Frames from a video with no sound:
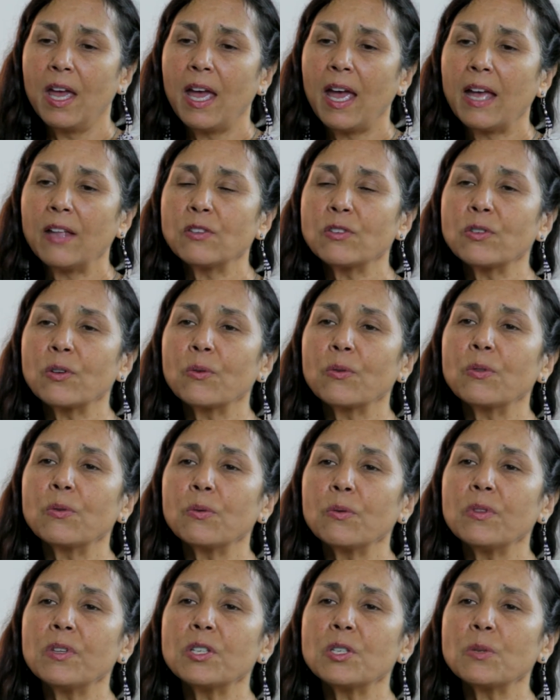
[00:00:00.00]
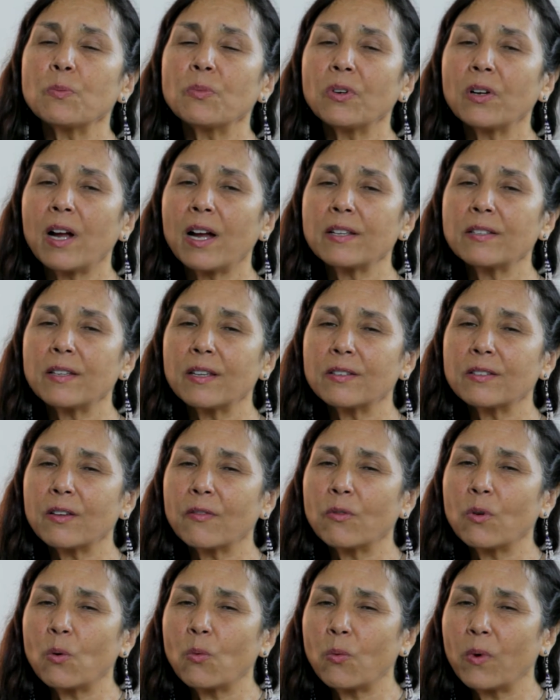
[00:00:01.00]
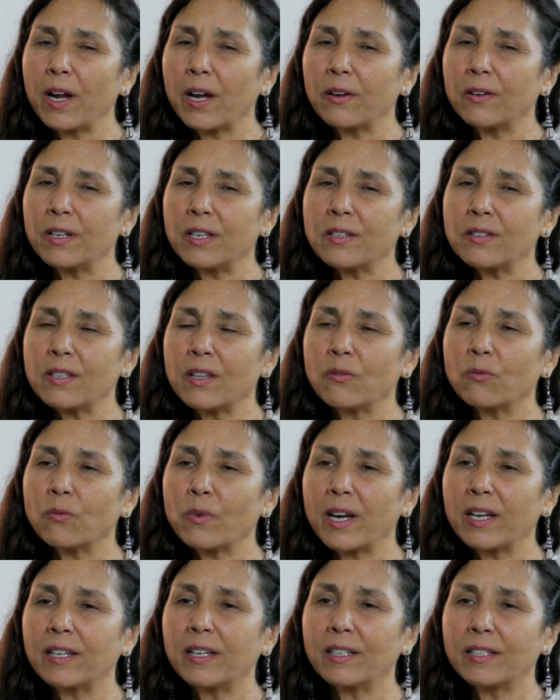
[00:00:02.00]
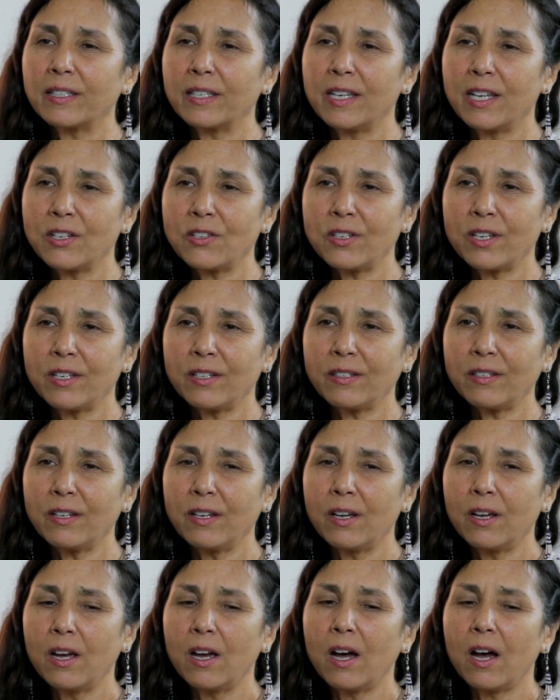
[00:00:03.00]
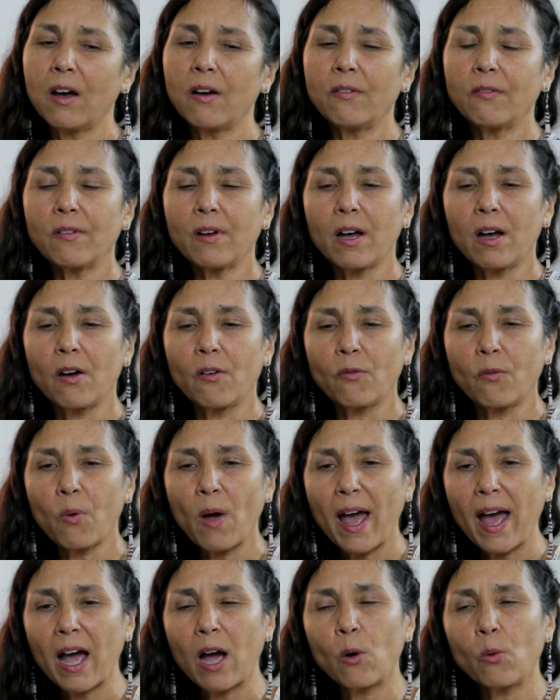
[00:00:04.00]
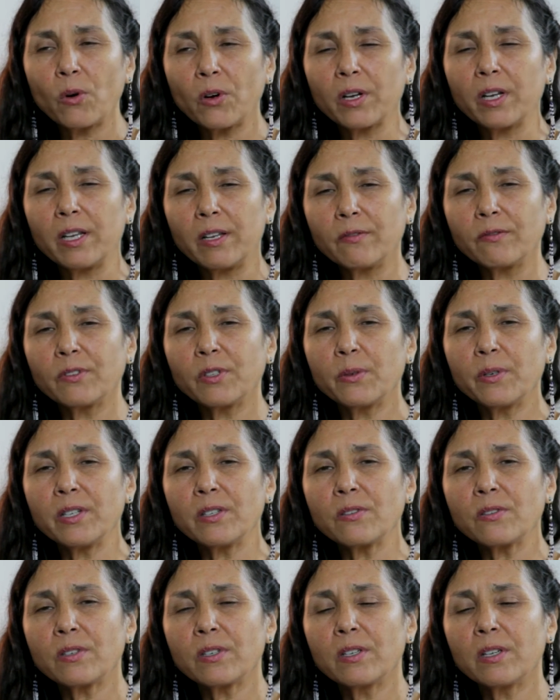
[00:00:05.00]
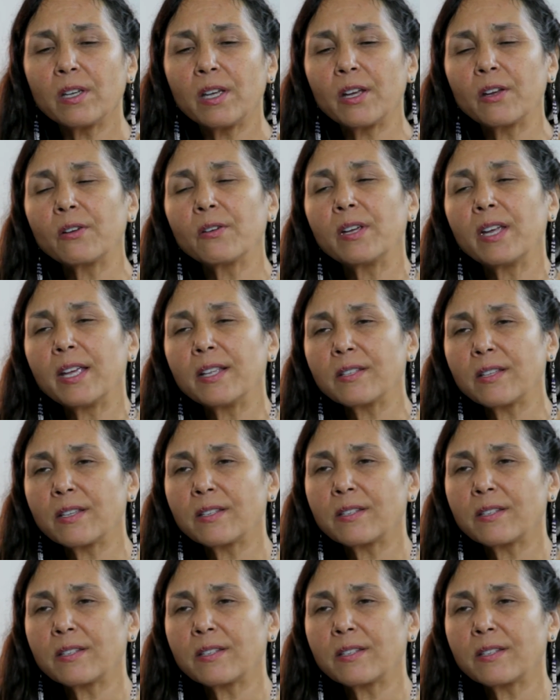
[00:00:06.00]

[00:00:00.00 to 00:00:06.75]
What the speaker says: And so through this process of awareness and recognition of how we're influenced, it creates a